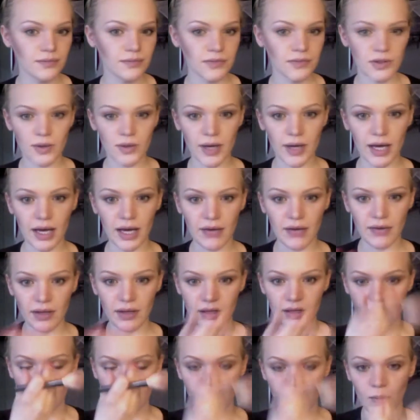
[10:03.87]
So I have
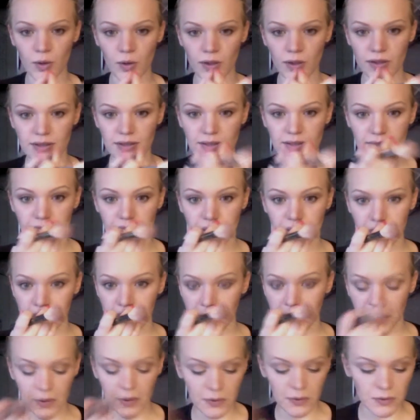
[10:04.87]
a more
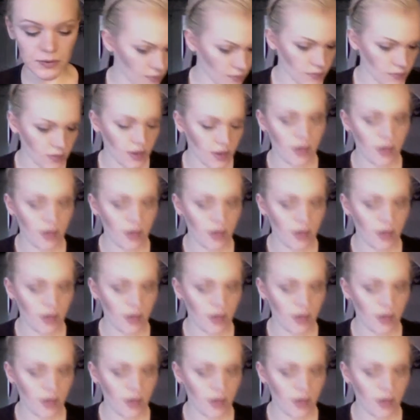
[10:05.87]
slim nose.